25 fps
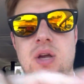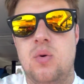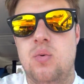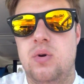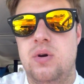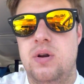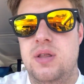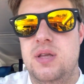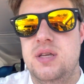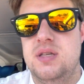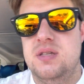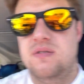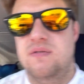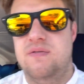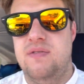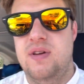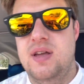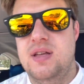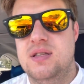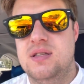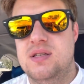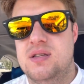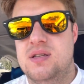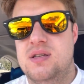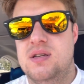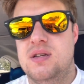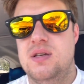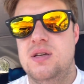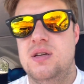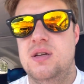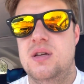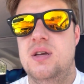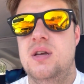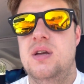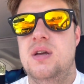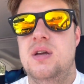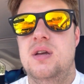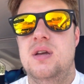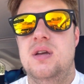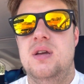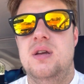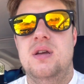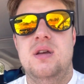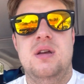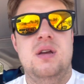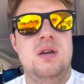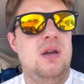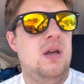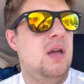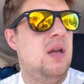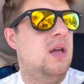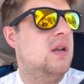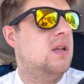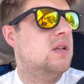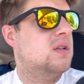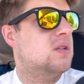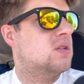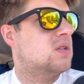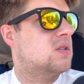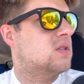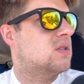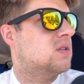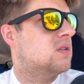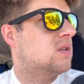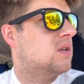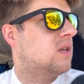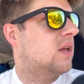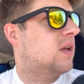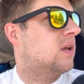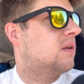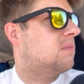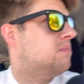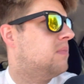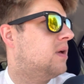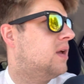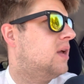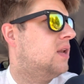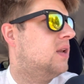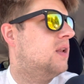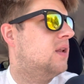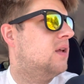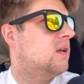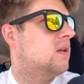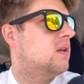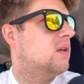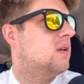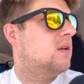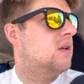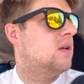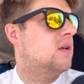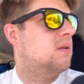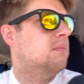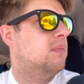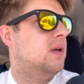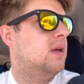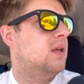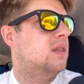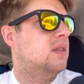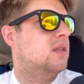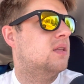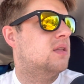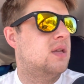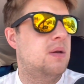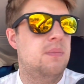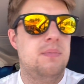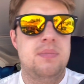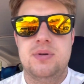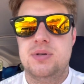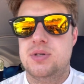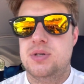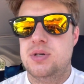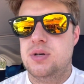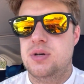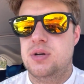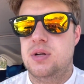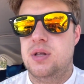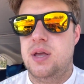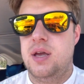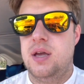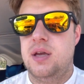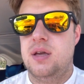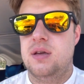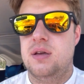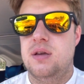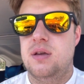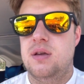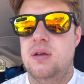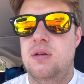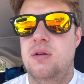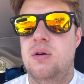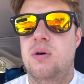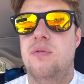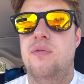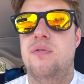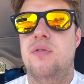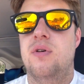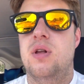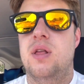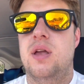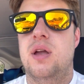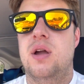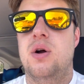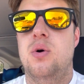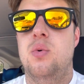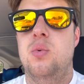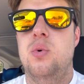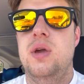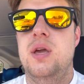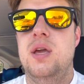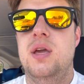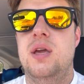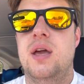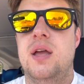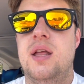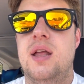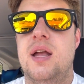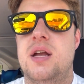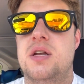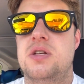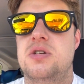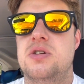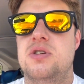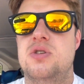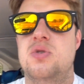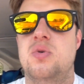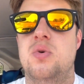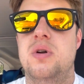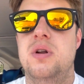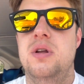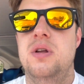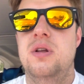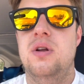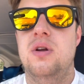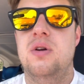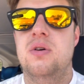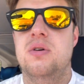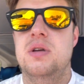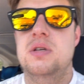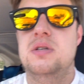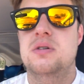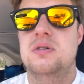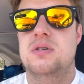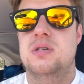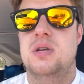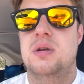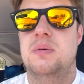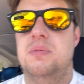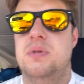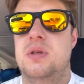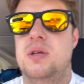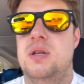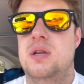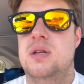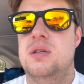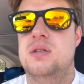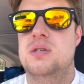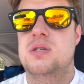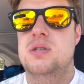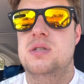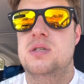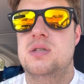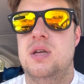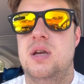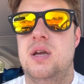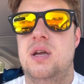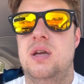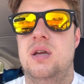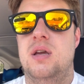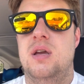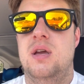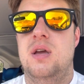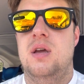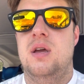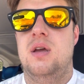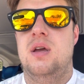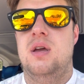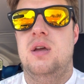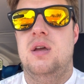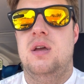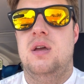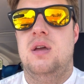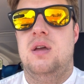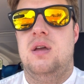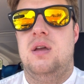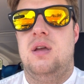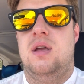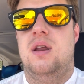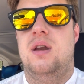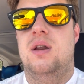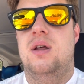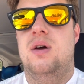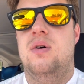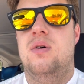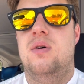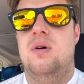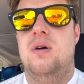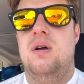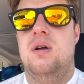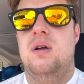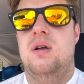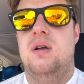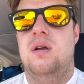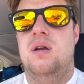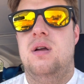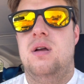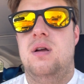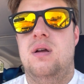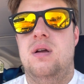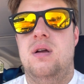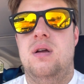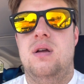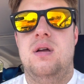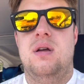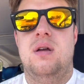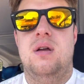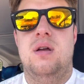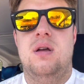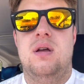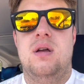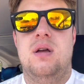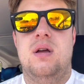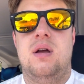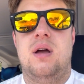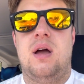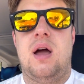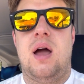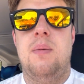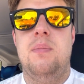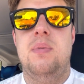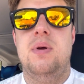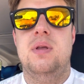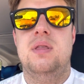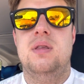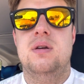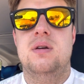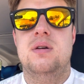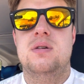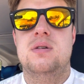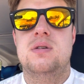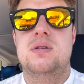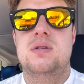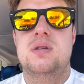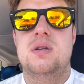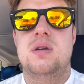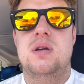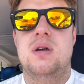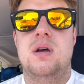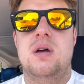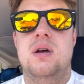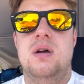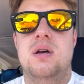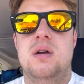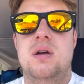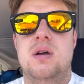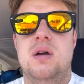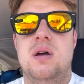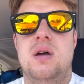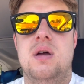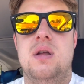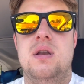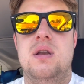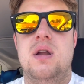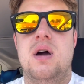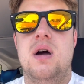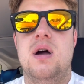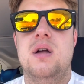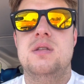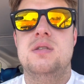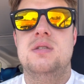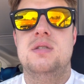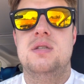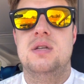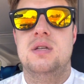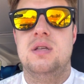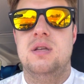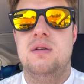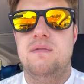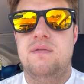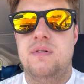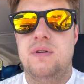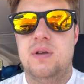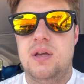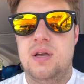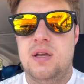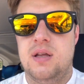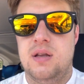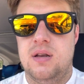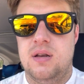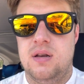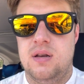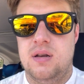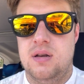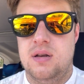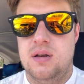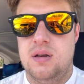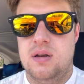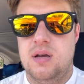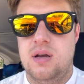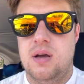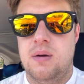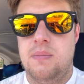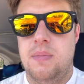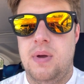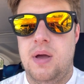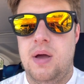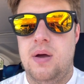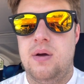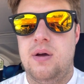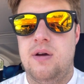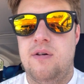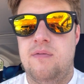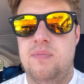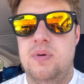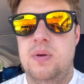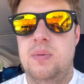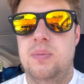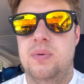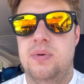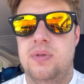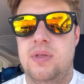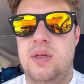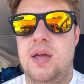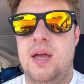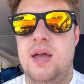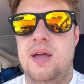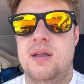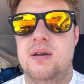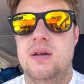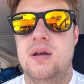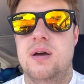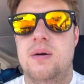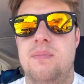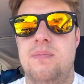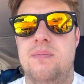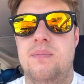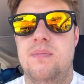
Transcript: one of these events, and it just like made the temperature like, for like a week an extra 20 degrees or something. It's just like, I bet there's a non-significant amount of people that end up